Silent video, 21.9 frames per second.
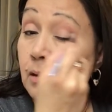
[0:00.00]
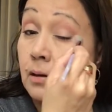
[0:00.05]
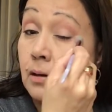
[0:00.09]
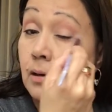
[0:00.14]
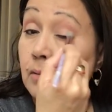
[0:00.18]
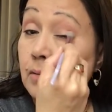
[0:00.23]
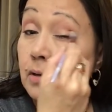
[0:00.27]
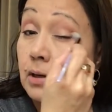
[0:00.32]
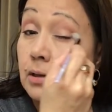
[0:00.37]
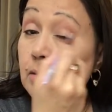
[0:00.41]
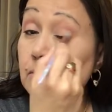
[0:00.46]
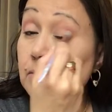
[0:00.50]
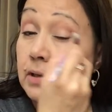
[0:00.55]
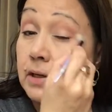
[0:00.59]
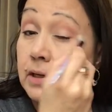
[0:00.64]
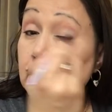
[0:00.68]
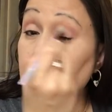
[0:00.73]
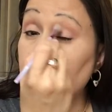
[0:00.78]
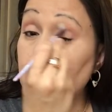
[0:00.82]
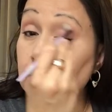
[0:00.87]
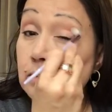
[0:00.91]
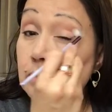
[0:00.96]
I'm not
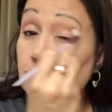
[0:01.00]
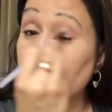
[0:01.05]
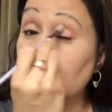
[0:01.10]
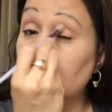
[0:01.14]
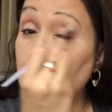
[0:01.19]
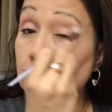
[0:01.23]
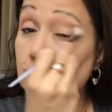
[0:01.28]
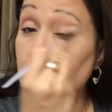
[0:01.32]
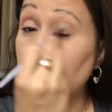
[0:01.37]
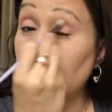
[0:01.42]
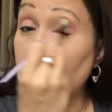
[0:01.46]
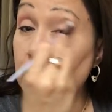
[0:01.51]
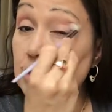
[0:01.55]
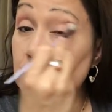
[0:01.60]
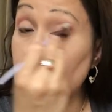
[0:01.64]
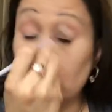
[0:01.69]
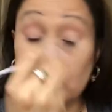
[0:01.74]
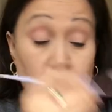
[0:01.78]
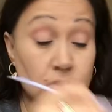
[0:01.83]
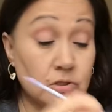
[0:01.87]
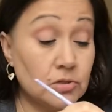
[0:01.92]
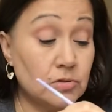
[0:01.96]
complaining. Their
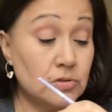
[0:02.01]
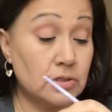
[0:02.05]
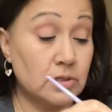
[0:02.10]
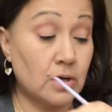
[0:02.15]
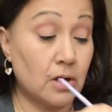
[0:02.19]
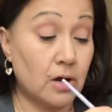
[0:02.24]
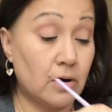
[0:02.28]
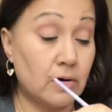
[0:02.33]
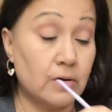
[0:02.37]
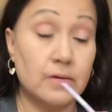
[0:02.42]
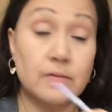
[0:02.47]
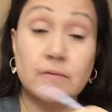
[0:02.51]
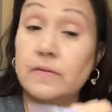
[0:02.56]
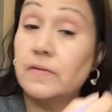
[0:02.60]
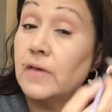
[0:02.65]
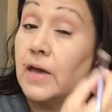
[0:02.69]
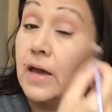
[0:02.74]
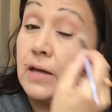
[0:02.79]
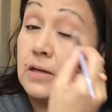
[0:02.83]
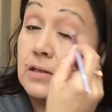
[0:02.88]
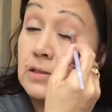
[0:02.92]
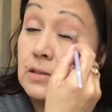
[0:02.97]
eyeshadows usually aren't
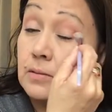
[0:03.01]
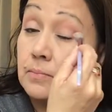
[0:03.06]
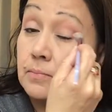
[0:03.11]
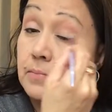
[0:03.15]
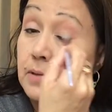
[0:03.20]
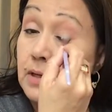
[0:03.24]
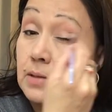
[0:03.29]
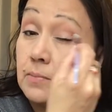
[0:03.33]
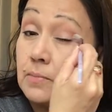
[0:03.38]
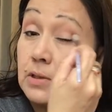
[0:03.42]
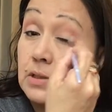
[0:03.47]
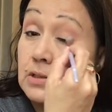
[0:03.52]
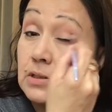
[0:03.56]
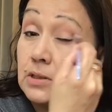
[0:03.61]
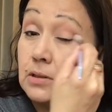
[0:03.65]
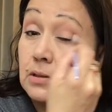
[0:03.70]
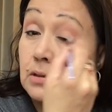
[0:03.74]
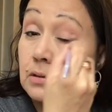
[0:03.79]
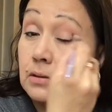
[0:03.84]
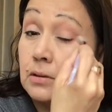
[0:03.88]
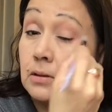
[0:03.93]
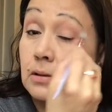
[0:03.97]
that pigmented,
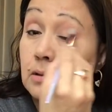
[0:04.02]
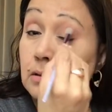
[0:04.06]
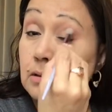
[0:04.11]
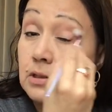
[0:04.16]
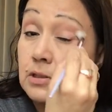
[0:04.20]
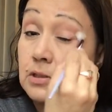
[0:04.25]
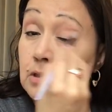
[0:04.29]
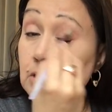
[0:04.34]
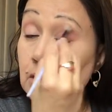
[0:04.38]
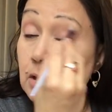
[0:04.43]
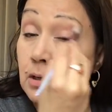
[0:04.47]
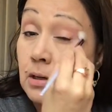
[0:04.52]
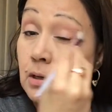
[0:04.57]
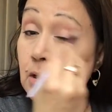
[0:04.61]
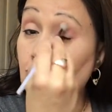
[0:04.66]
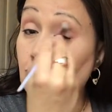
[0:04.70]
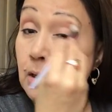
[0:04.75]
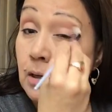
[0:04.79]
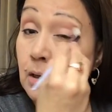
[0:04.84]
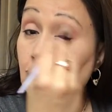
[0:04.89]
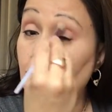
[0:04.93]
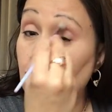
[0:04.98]
and these
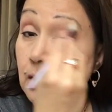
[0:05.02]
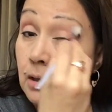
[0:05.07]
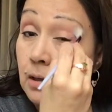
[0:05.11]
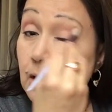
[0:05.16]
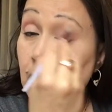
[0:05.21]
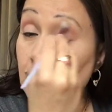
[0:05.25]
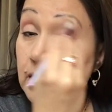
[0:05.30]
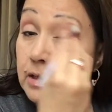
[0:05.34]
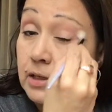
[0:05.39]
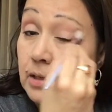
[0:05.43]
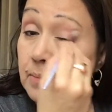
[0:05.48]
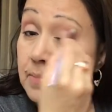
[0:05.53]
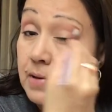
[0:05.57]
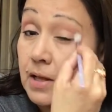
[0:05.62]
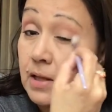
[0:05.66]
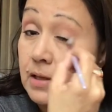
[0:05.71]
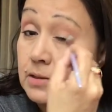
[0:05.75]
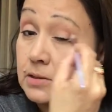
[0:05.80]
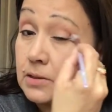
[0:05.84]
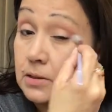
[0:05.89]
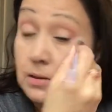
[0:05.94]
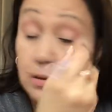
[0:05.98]
holiday
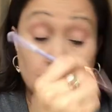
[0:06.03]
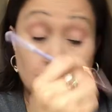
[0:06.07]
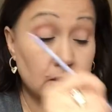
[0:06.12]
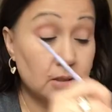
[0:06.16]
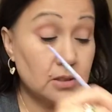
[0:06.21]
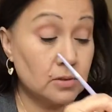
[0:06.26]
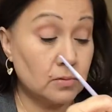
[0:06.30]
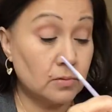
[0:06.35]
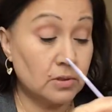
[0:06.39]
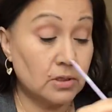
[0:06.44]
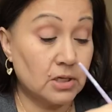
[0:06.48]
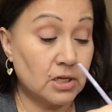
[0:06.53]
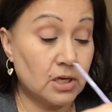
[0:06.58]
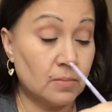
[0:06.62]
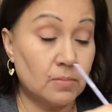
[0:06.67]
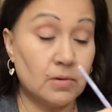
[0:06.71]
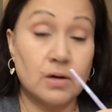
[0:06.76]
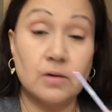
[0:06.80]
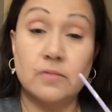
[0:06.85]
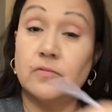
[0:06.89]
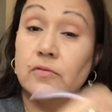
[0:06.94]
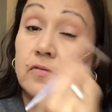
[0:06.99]
palettes and this one that came
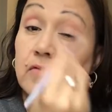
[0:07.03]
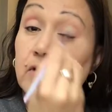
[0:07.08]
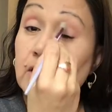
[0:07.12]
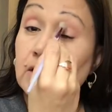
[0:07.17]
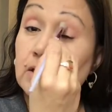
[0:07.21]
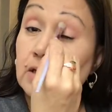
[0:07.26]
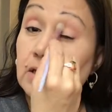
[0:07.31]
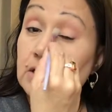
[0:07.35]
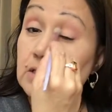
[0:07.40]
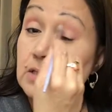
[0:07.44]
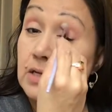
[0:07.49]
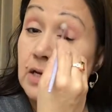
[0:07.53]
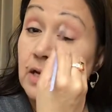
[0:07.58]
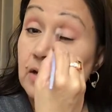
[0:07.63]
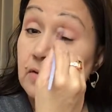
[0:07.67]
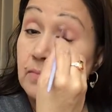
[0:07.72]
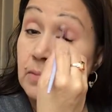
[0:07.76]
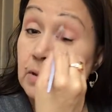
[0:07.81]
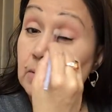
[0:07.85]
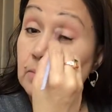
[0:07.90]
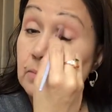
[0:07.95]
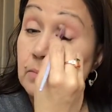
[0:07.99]
out for Valentine's Day have
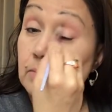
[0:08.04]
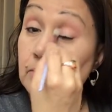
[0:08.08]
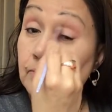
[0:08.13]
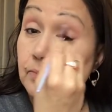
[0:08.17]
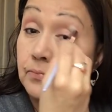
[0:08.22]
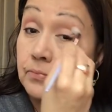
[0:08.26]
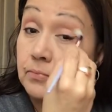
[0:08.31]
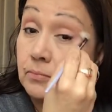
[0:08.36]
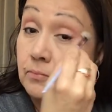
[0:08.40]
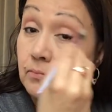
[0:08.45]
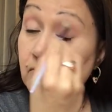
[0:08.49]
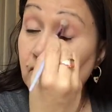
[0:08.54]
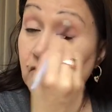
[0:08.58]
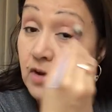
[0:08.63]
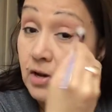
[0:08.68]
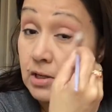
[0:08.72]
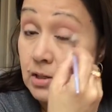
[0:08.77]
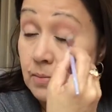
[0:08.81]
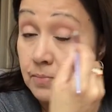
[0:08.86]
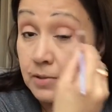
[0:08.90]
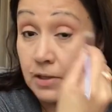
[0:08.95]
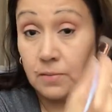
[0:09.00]
been
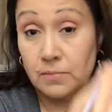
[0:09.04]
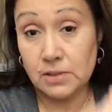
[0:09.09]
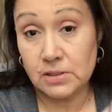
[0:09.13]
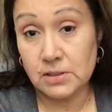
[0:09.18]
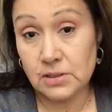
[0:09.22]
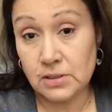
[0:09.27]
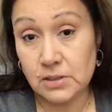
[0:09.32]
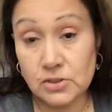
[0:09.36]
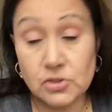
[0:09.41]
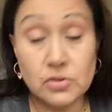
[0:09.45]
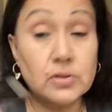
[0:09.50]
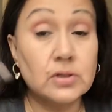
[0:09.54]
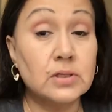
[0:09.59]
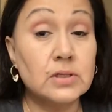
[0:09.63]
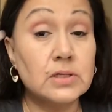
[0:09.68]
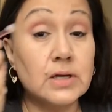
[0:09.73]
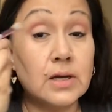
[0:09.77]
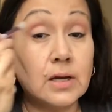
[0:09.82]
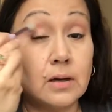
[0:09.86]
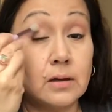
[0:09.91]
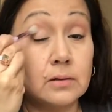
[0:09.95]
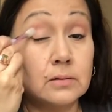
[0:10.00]
fairly pigmented, as you can
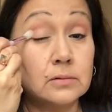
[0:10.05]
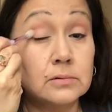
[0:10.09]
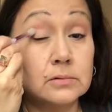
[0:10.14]
tell.